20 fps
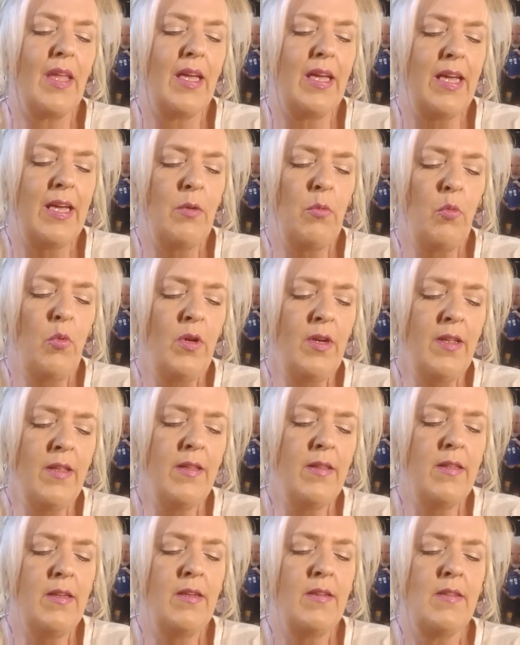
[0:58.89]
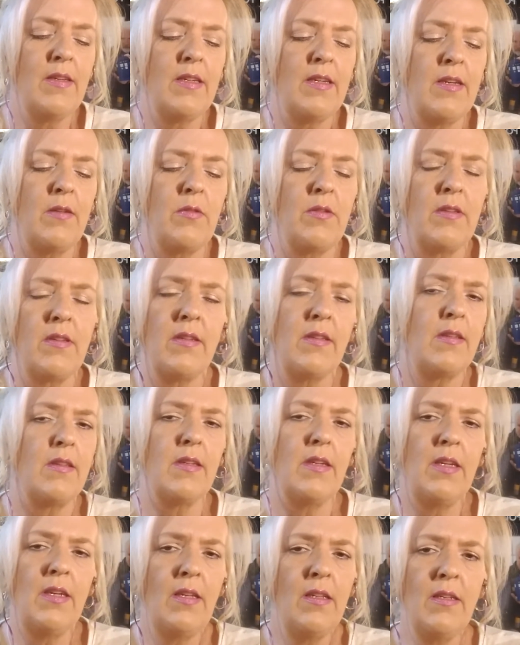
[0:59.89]
And one of the things I noticed is
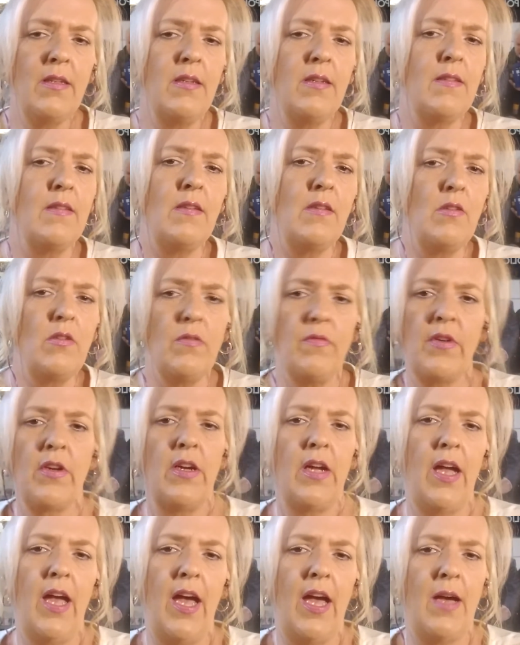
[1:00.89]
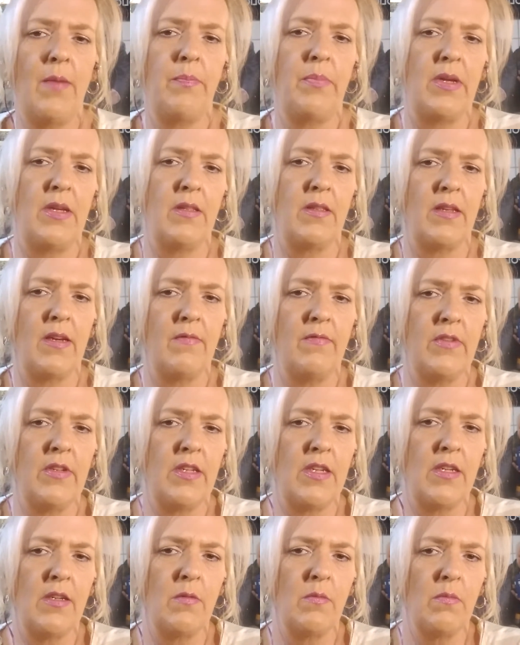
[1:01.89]
Elon doesn't look very happy in that
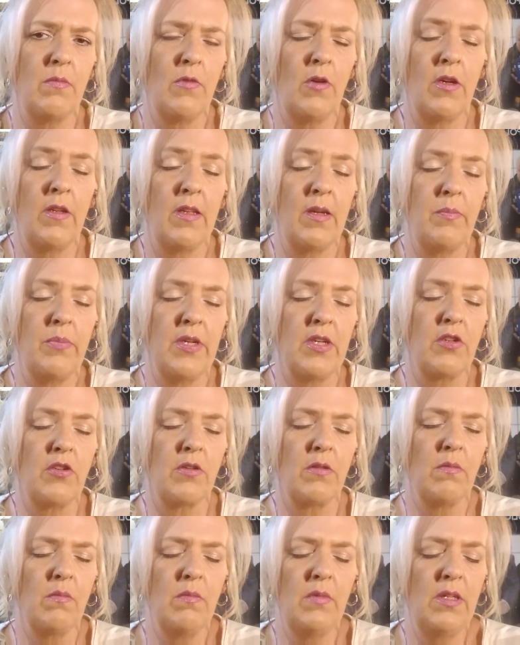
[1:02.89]
video, or in that picture.